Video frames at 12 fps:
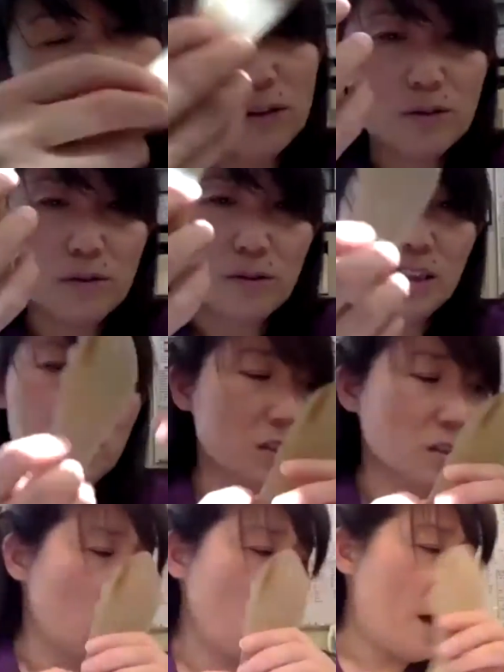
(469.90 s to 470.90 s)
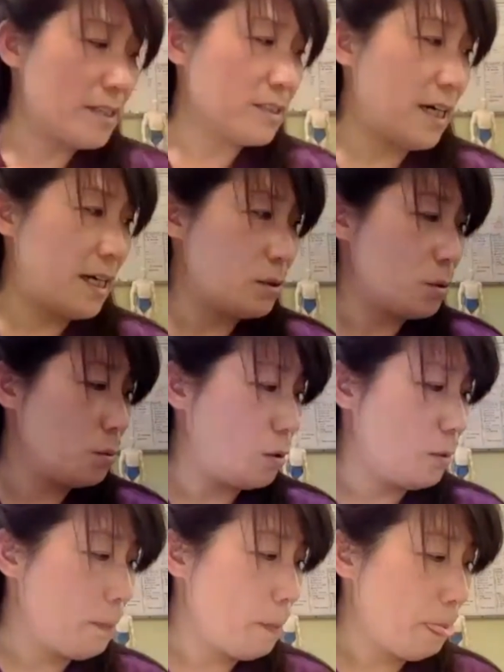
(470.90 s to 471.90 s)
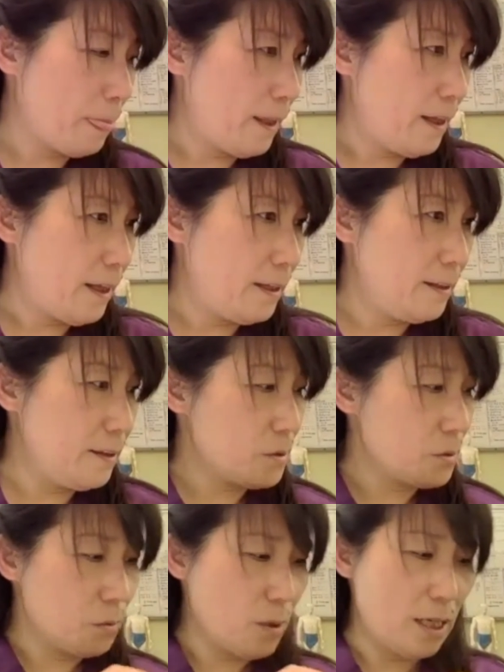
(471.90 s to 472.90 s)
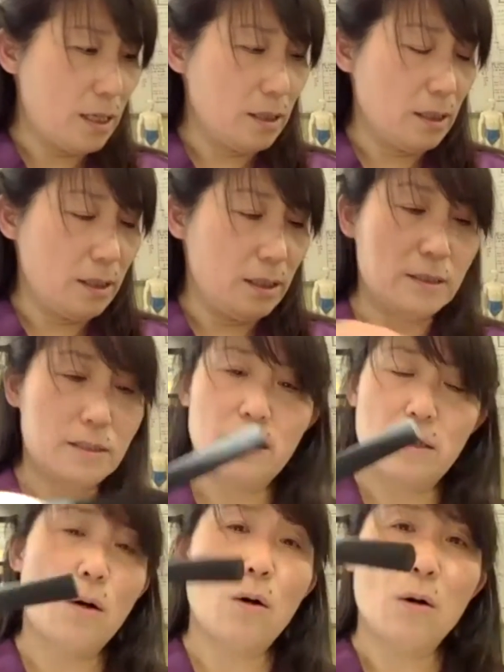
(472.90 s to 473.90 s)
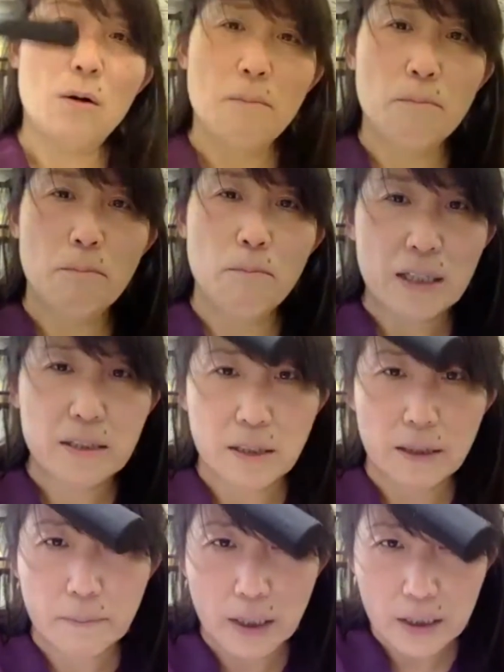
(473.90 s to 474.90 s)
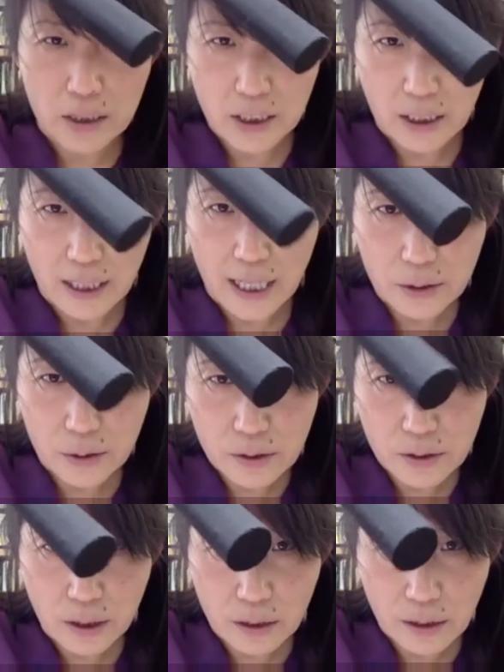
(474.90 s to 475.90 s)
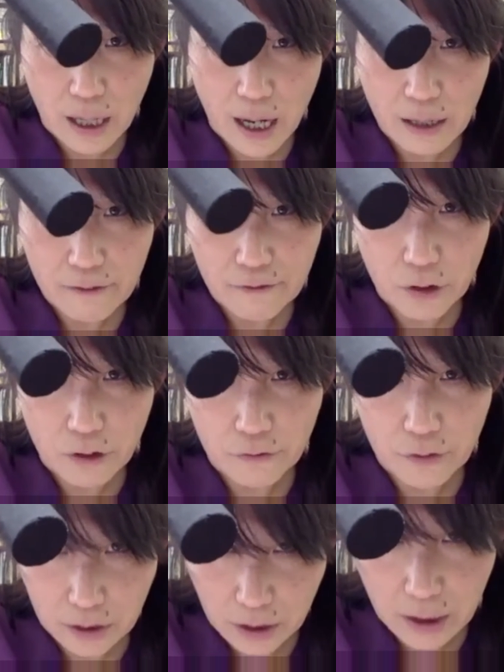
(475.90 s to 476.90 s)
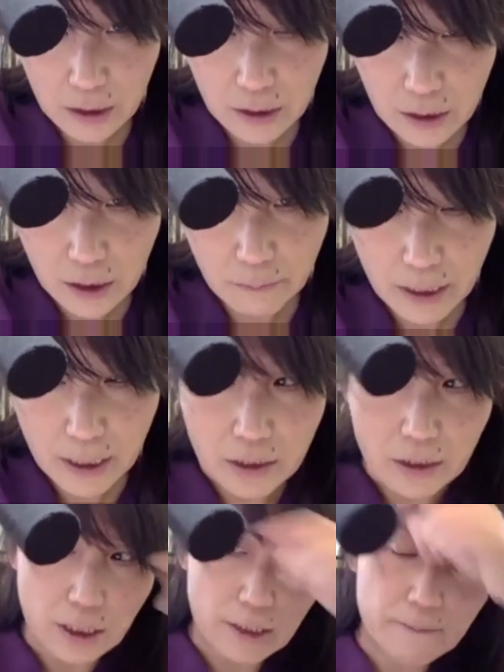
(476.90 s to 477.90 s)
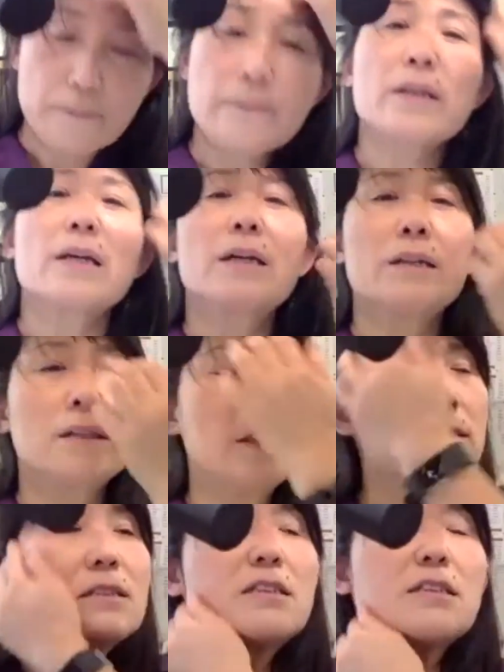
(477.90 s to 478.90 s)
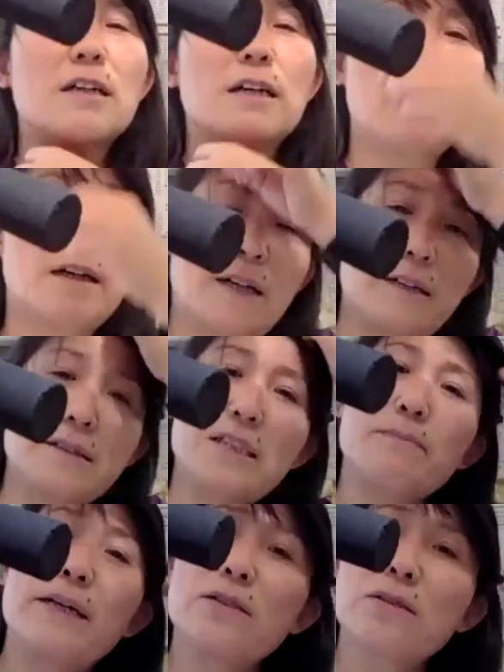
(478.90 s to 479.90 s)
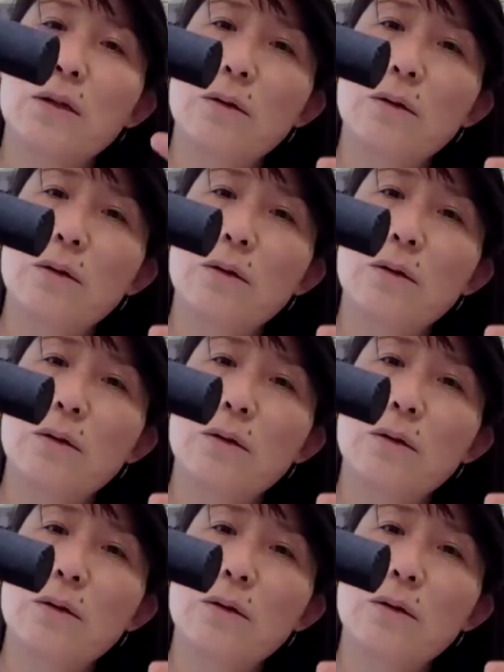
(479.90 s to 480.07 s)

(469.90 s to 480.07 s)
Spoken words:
So this is a gua sha tool. And this one is called moxa buxing. I use a lot for fertility patient. This is a special